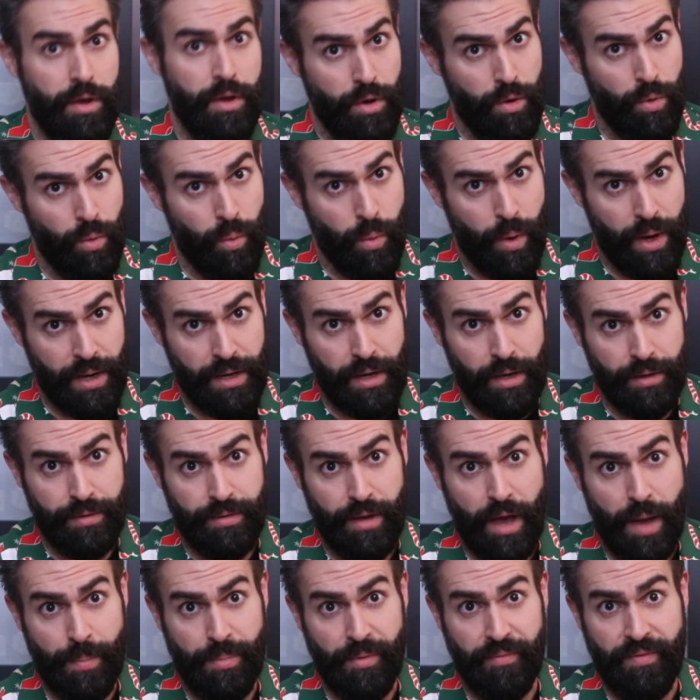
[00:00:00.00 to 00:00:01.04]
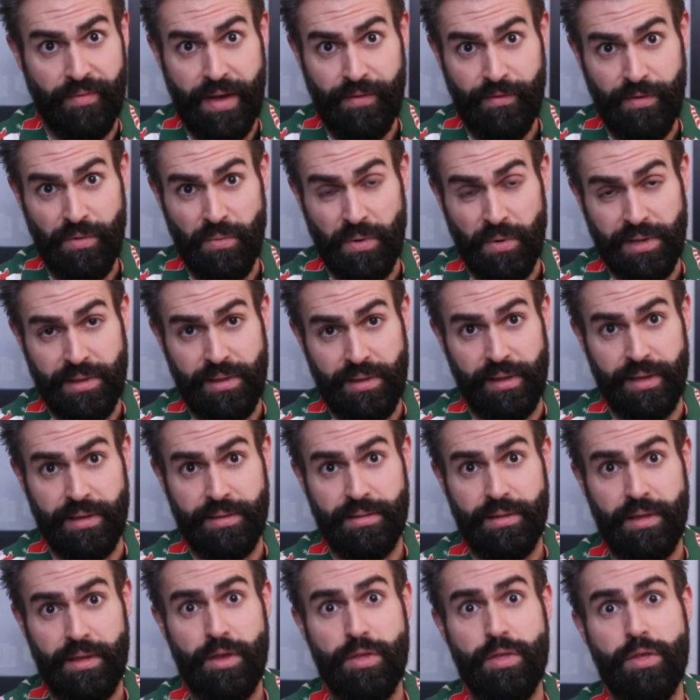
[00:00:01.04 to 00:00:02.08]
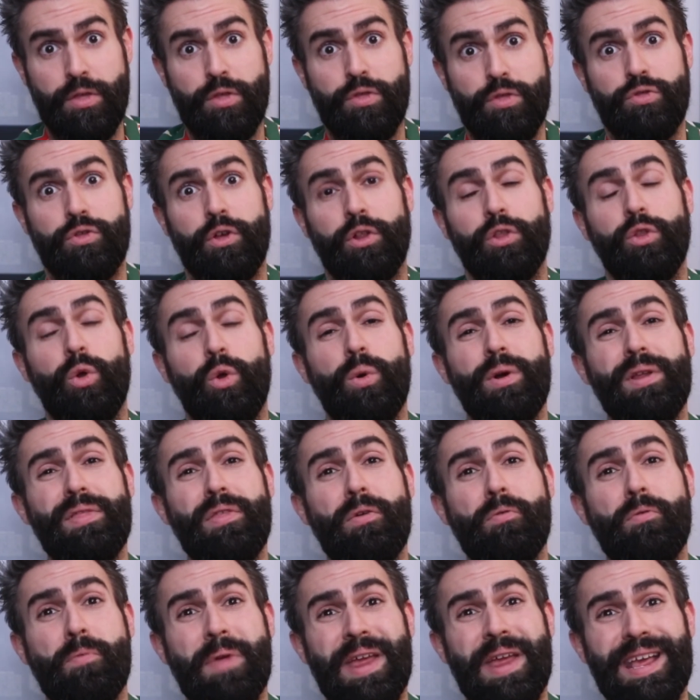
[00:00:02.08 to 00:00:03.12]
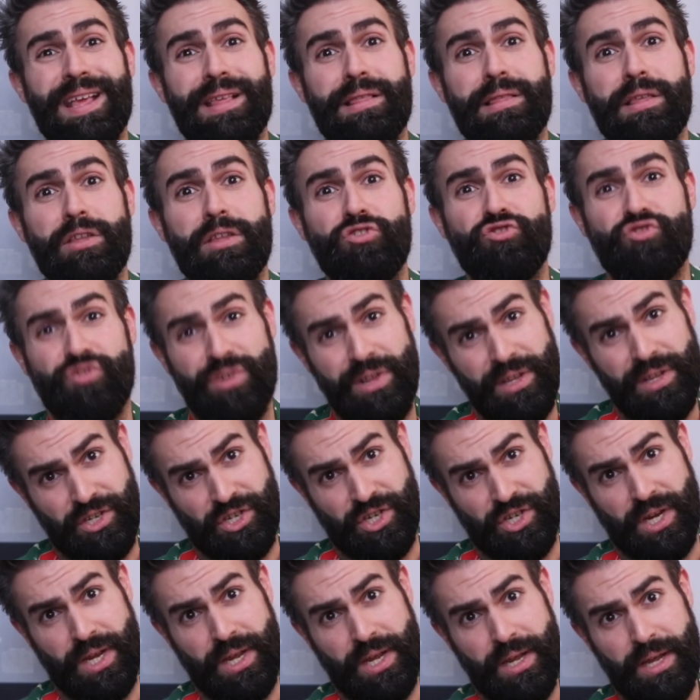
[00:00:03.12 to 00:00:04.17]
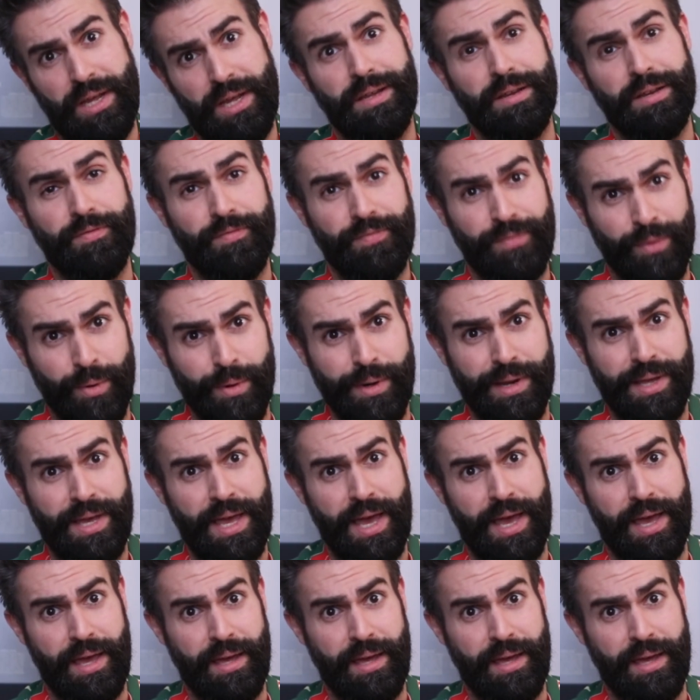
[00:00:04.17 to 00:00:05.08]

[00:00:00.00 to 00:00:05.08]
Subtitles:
One on top of everyone's list, the Lord of the Rings trilogy in 4K.